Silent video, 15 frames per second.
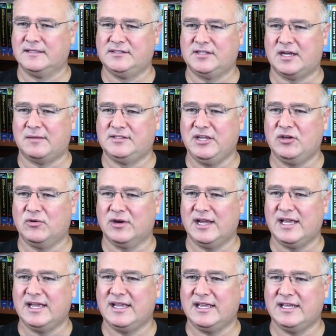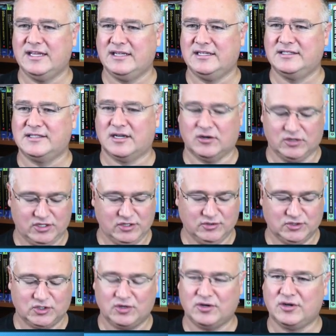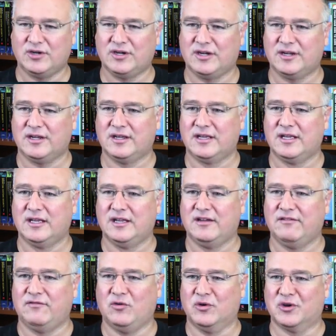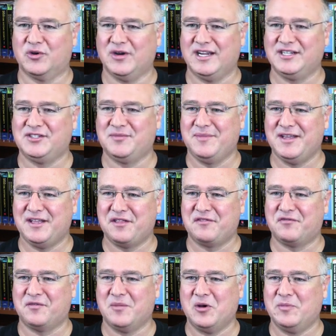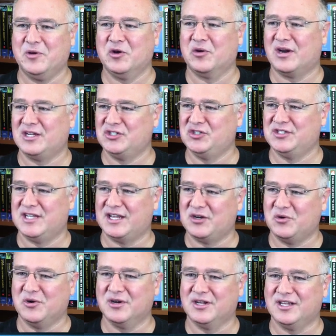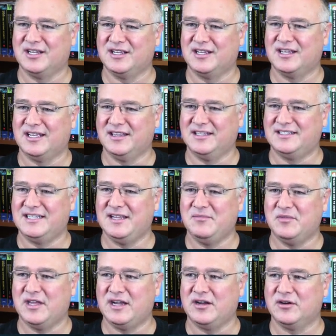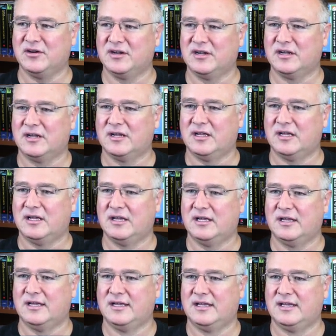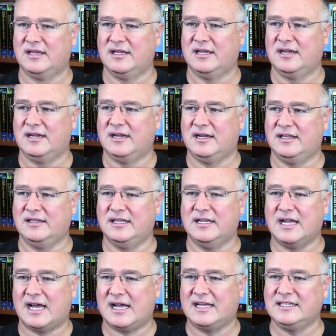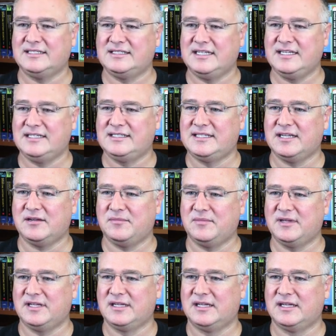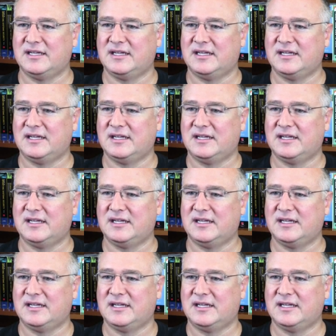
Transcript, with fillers: Zombie Craig is our user for Craig Smith from opengarages.org and the team there. And then ICSIM,